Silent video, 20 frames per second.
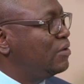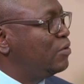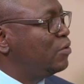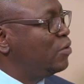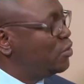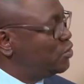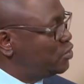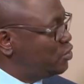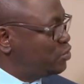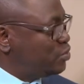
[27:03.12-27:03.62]

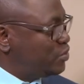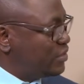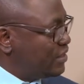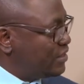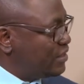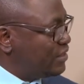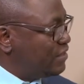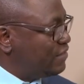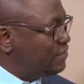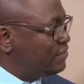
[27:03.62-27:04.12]
hold
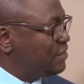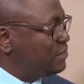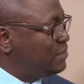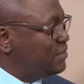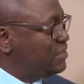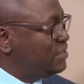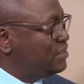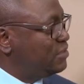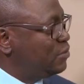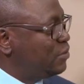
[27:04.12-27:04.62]
together the
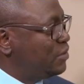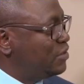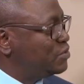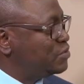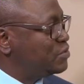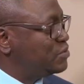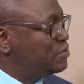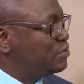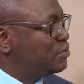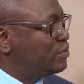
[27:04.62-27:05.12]
family, one
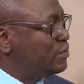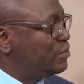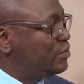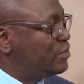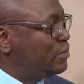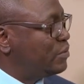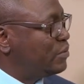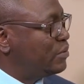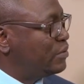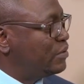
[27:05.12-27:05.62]

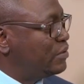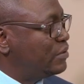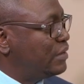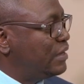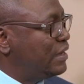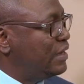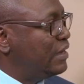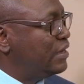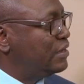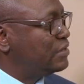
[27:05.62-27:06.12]
to,
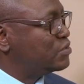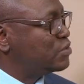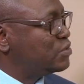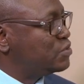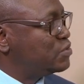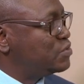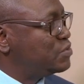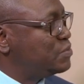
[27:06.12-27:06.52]
uh, uh, so to